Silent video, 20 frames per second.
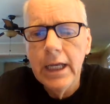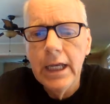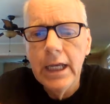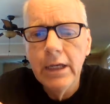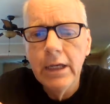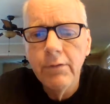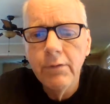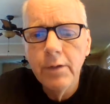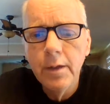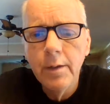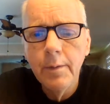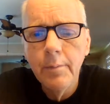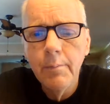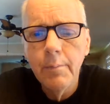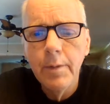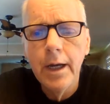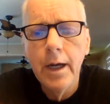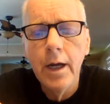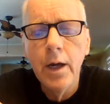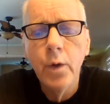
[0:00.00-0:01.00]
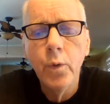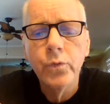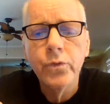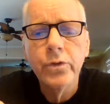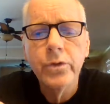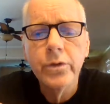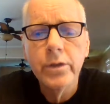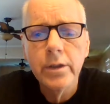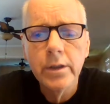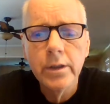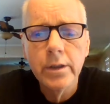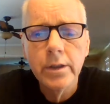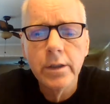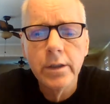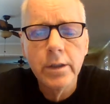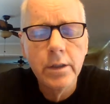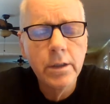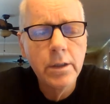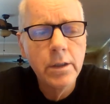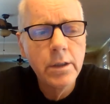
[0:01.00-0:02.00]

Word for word: even my own son